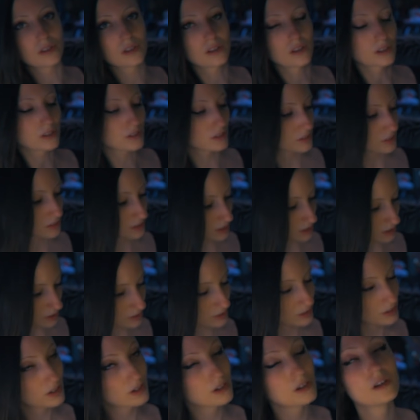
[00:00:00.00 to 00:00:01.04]
the inside,
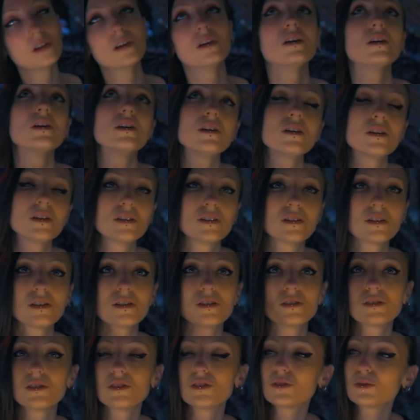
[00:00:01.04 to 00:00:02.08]
and
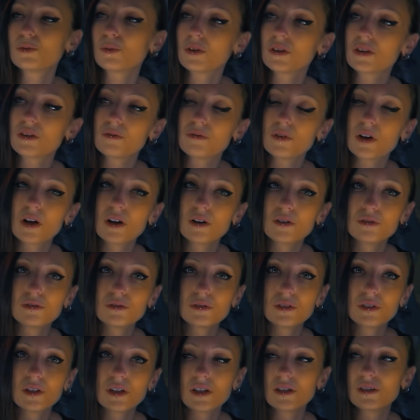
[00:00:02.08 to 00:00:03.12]
this is what the valve
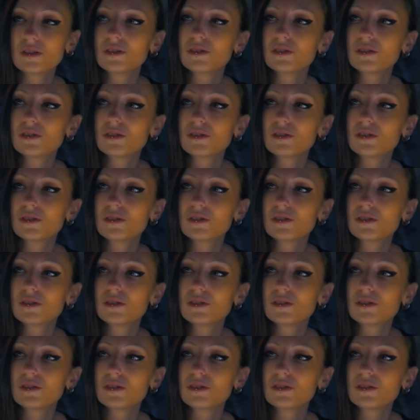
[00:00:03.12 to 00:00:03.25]
is.